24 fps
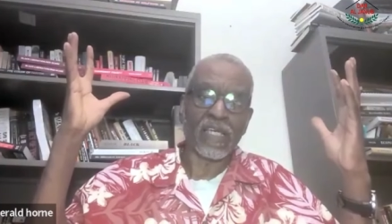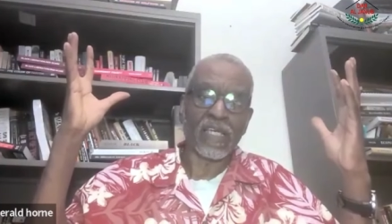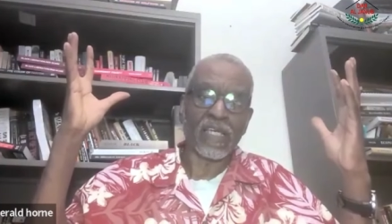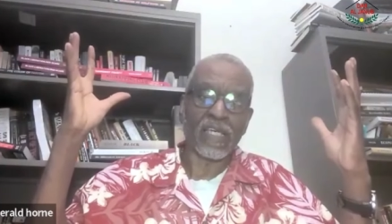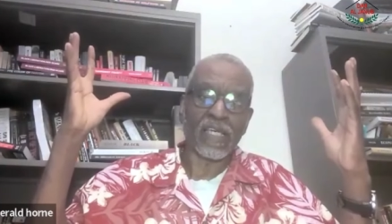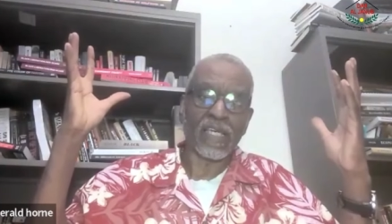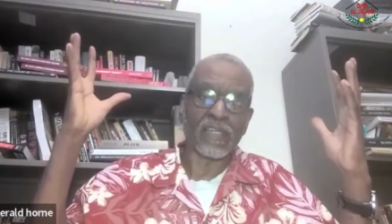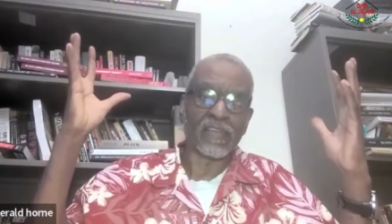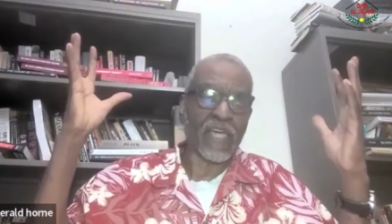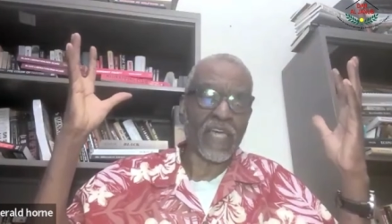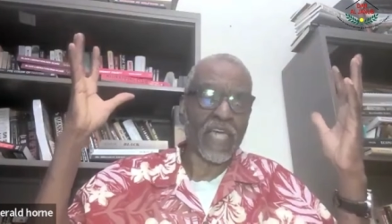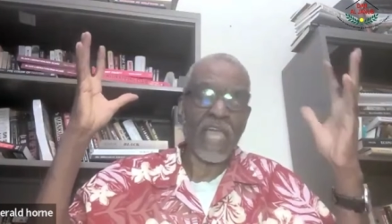
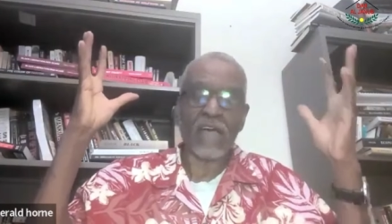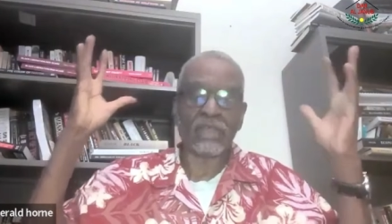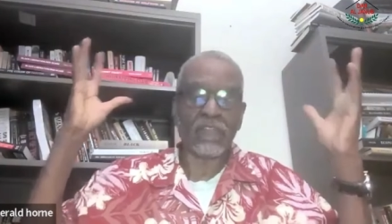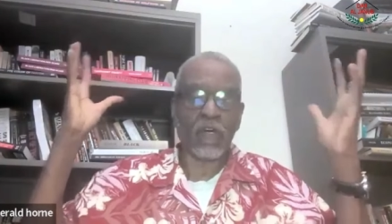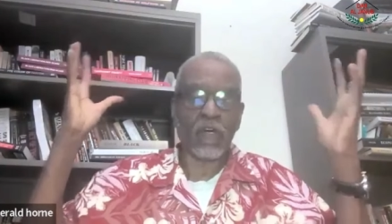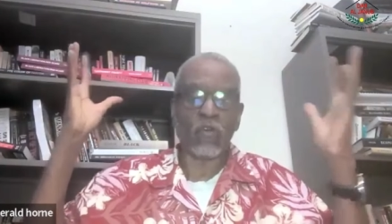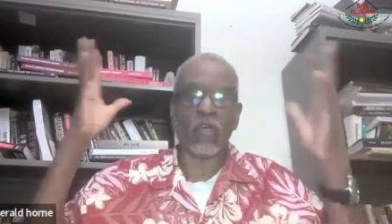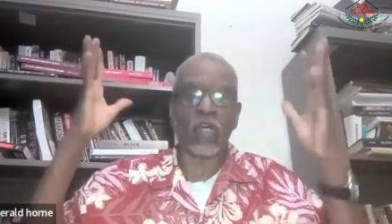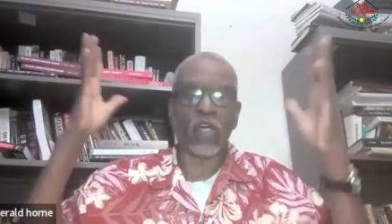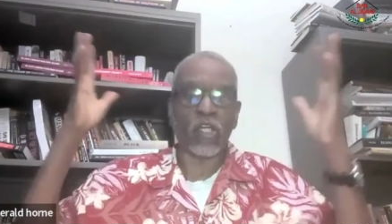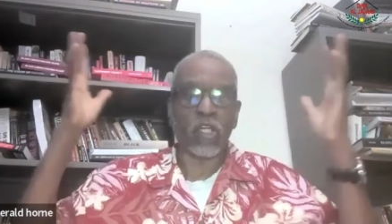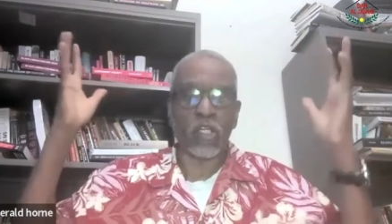and they have
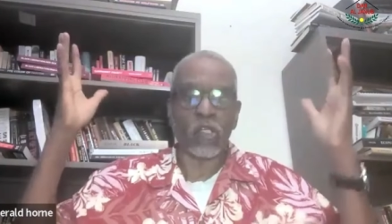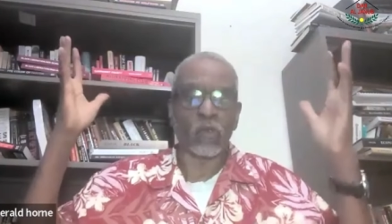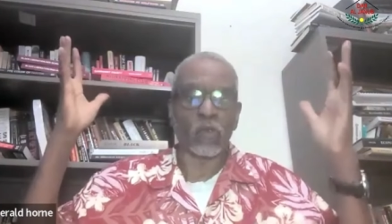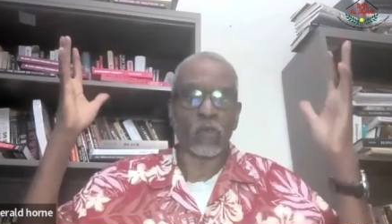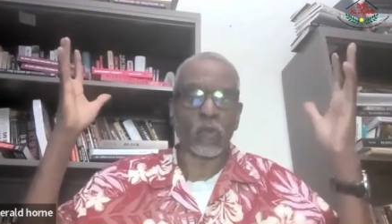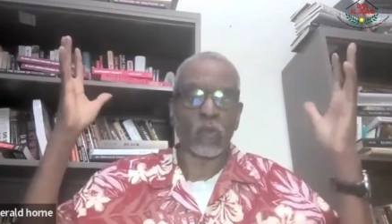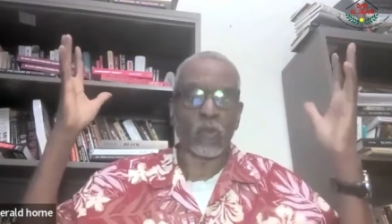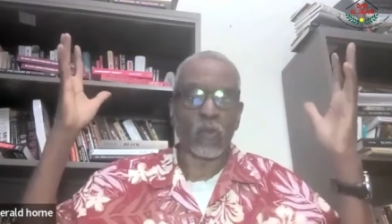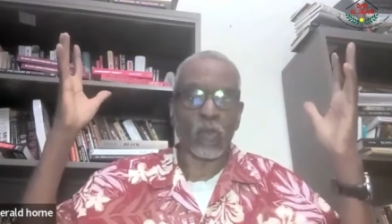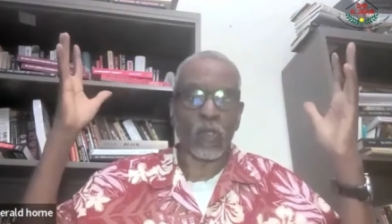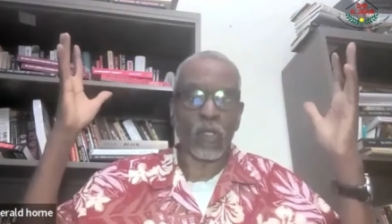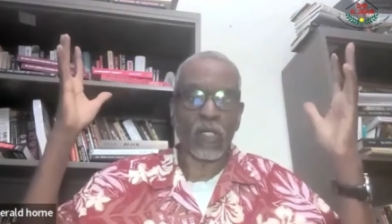no
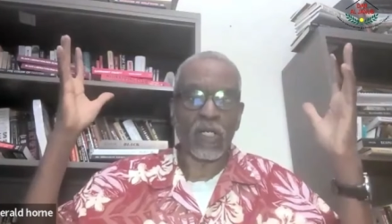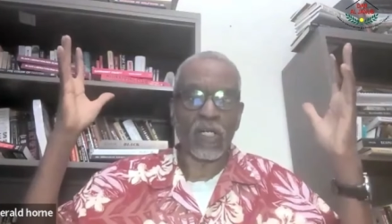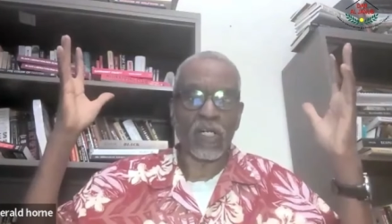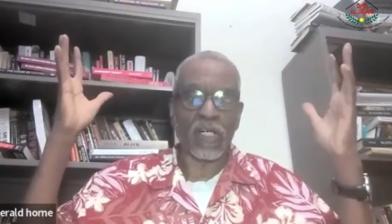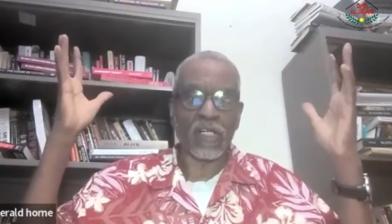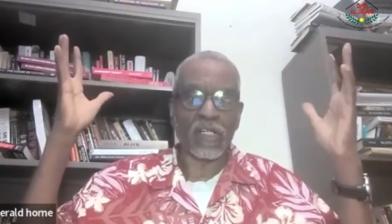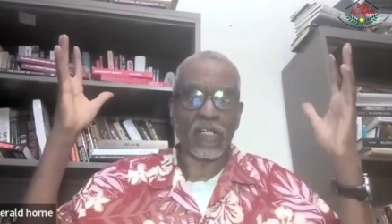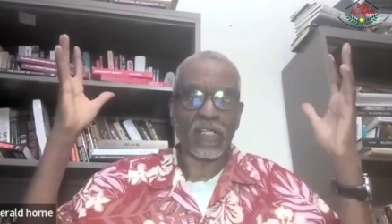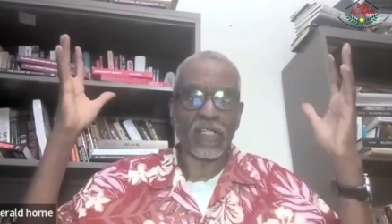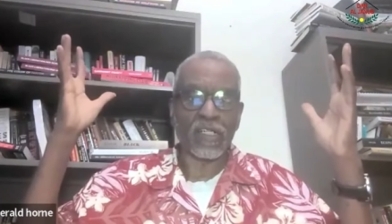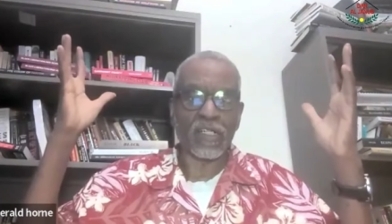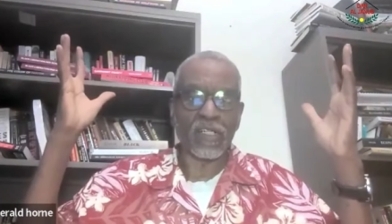clue
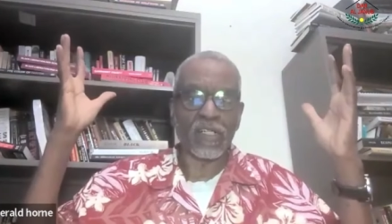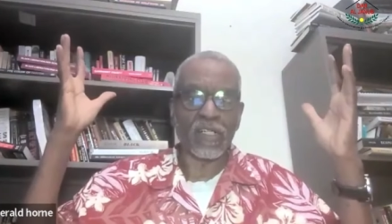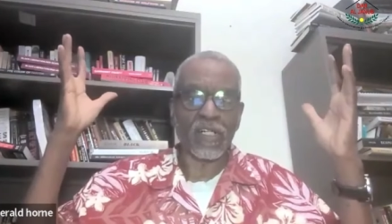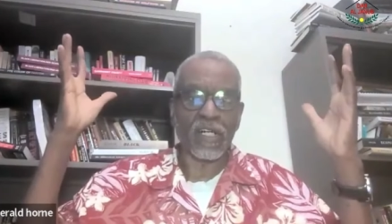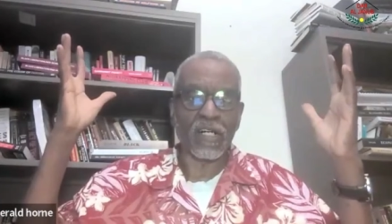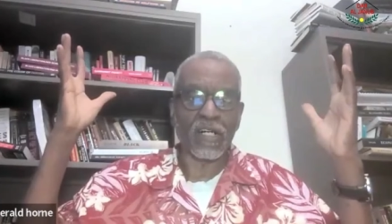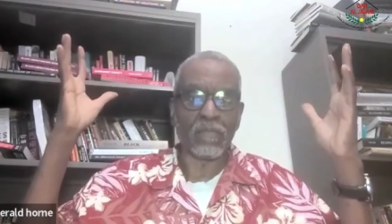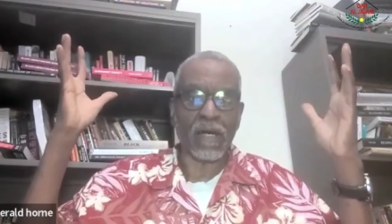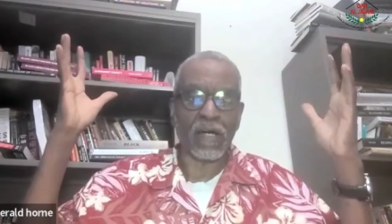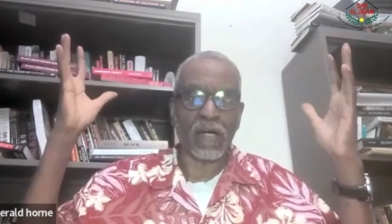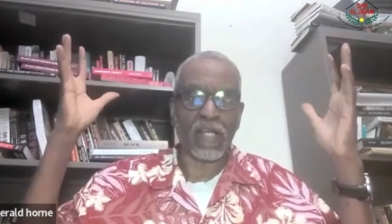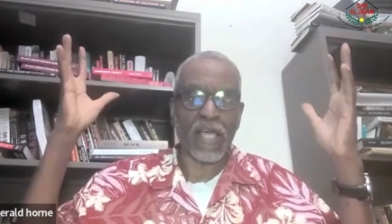
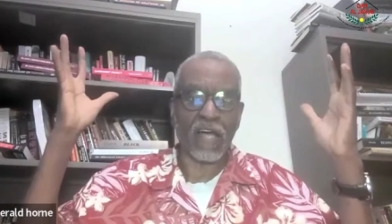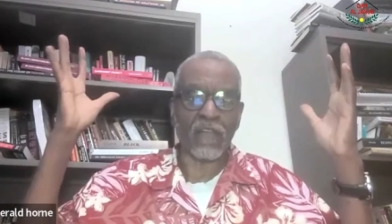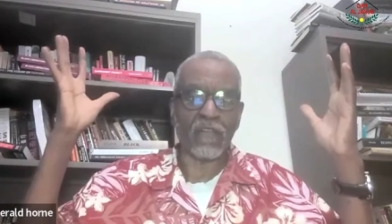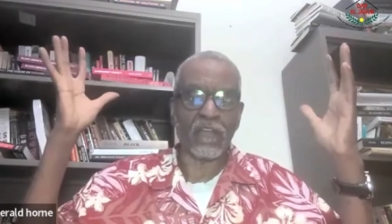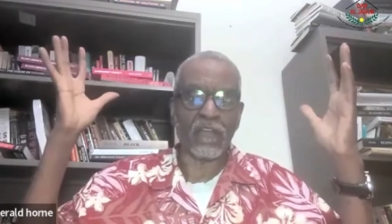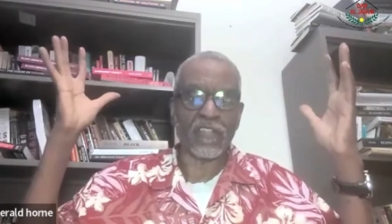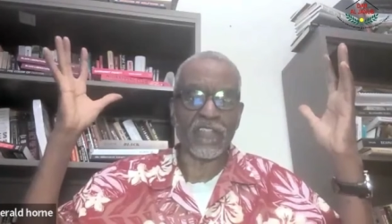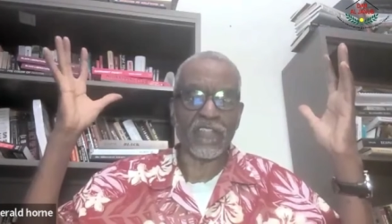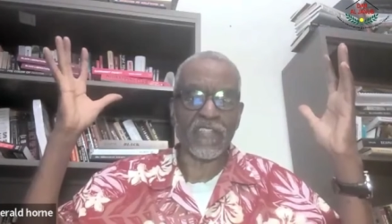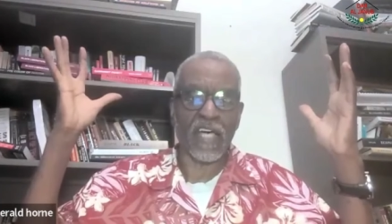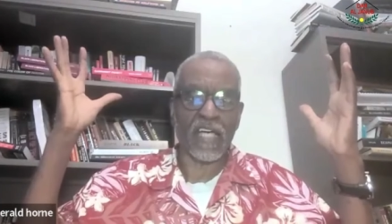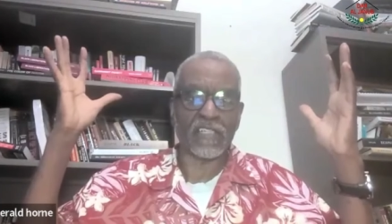about how
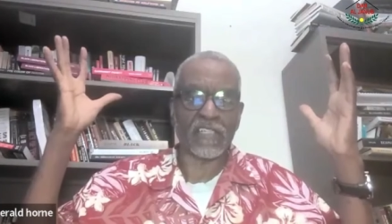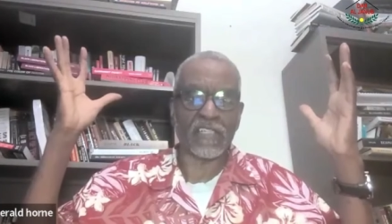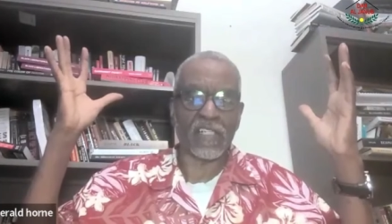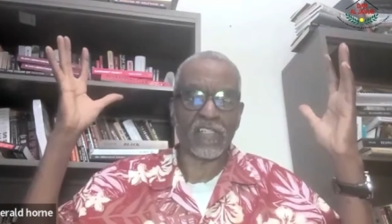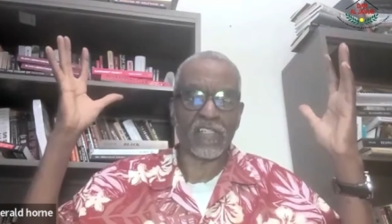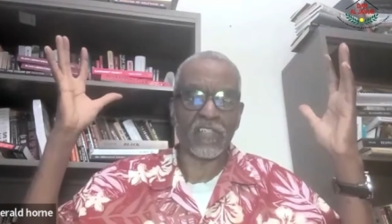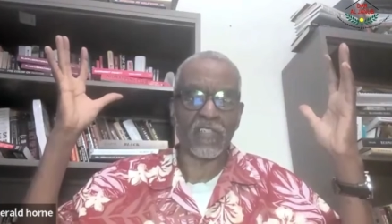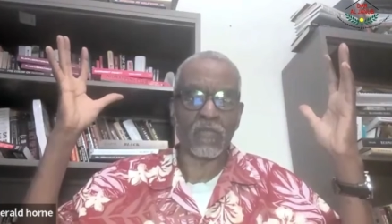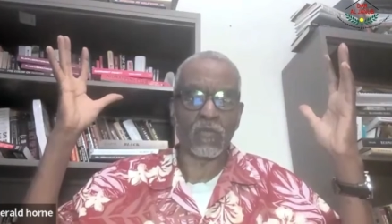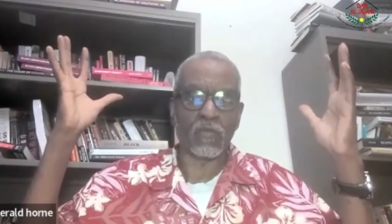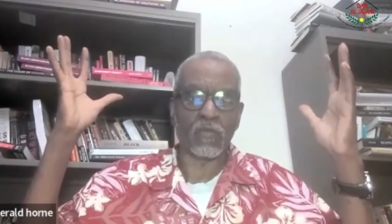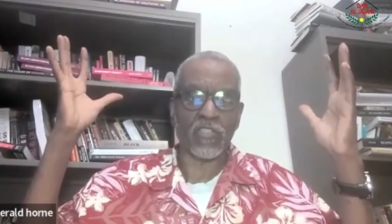this
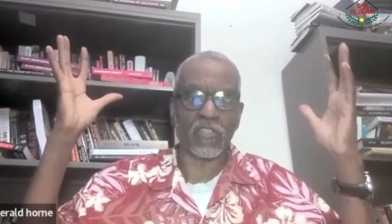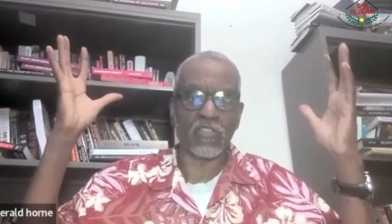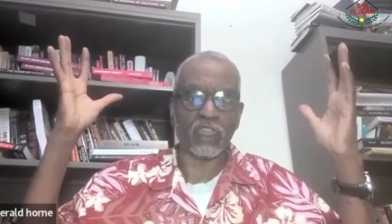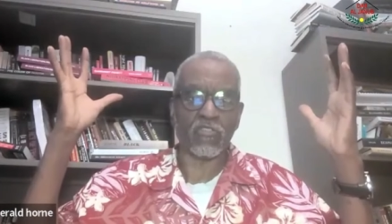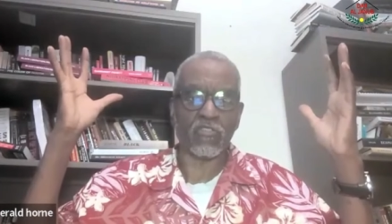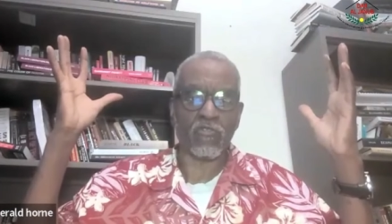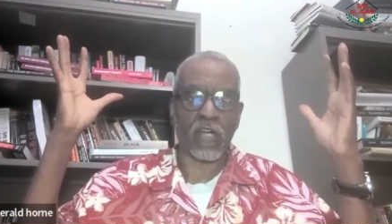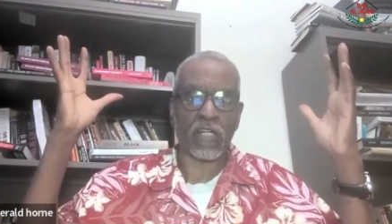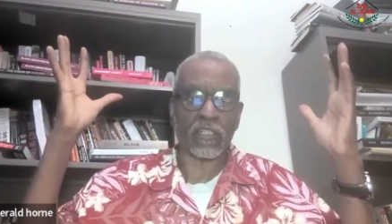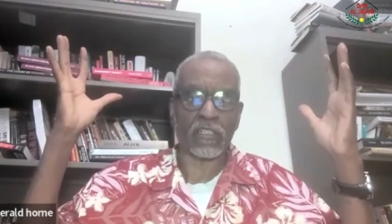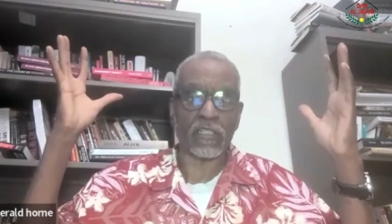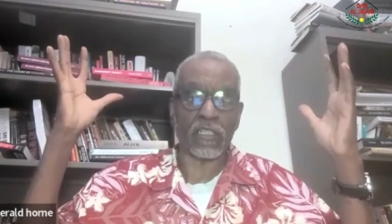identity was
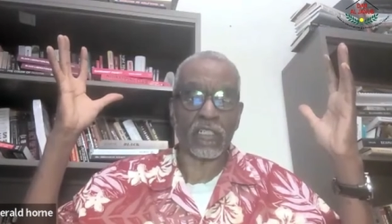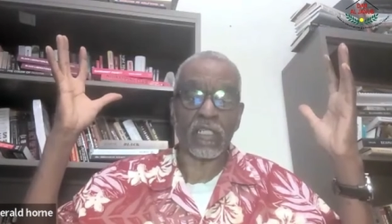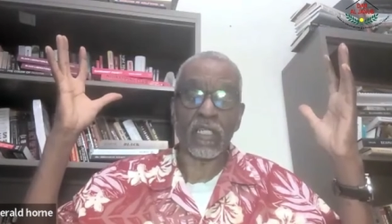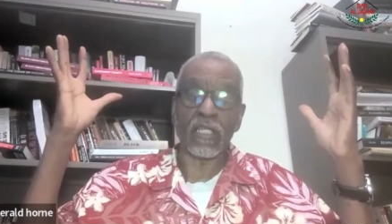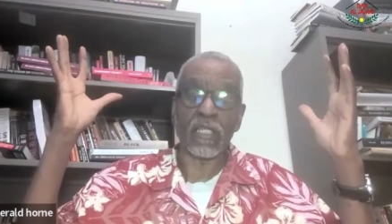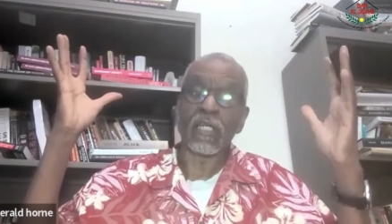constructed.